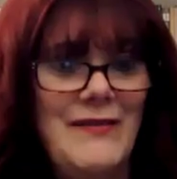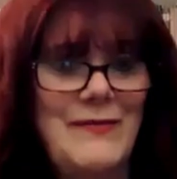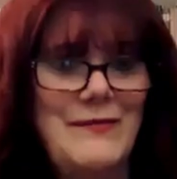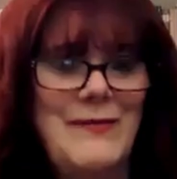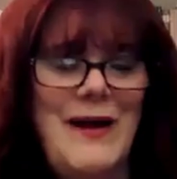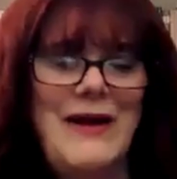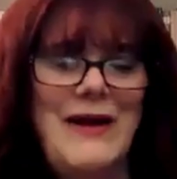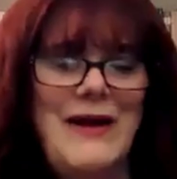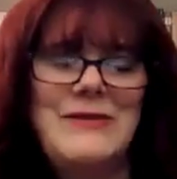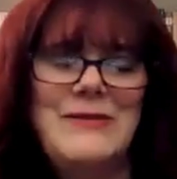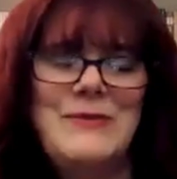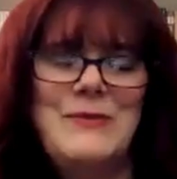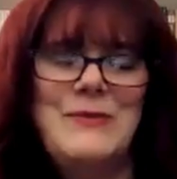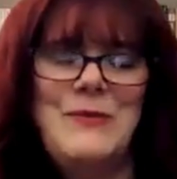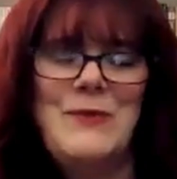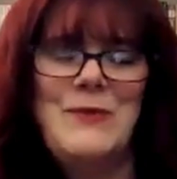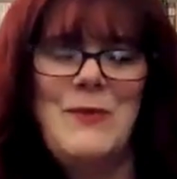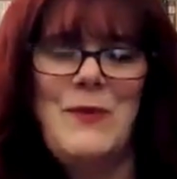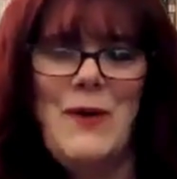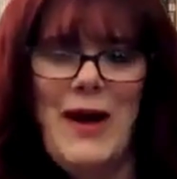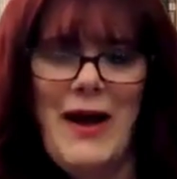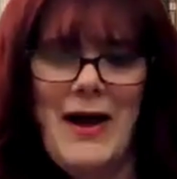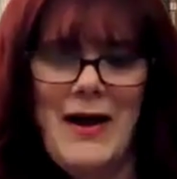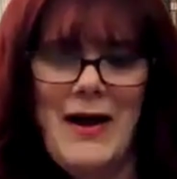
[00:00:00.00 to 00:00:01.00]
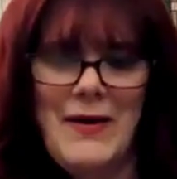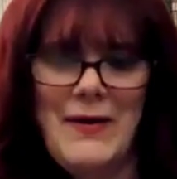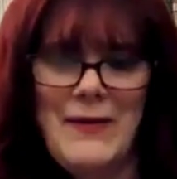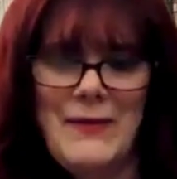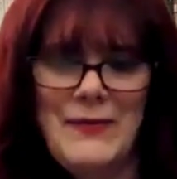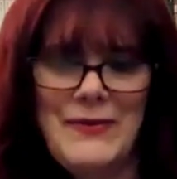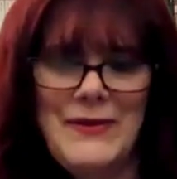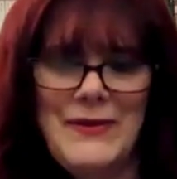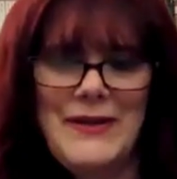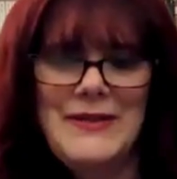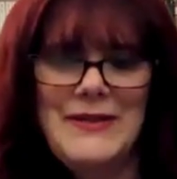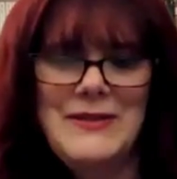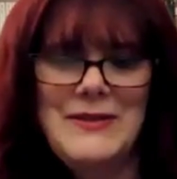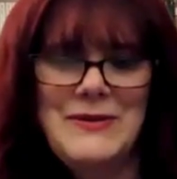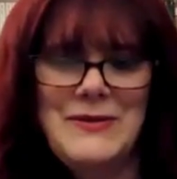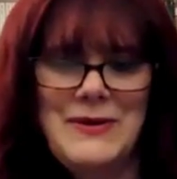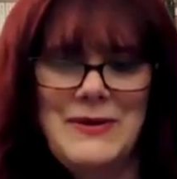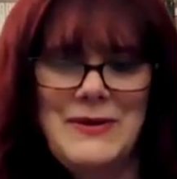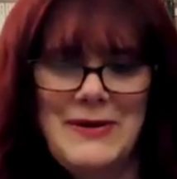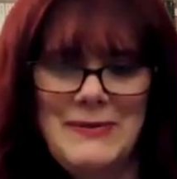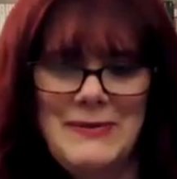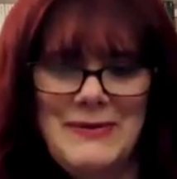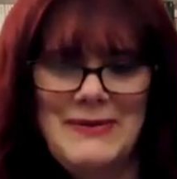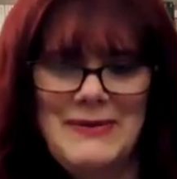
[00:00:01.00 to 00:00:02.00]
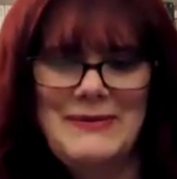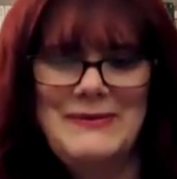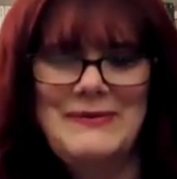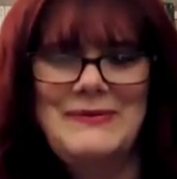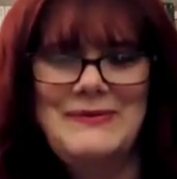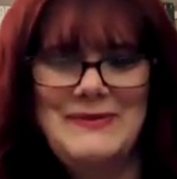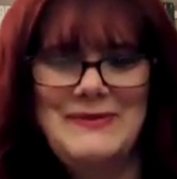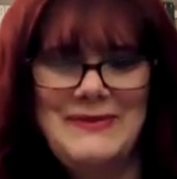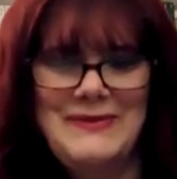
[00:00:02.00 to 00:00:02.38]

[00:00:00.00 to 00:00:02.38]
5 miles. Wow, that's incredible.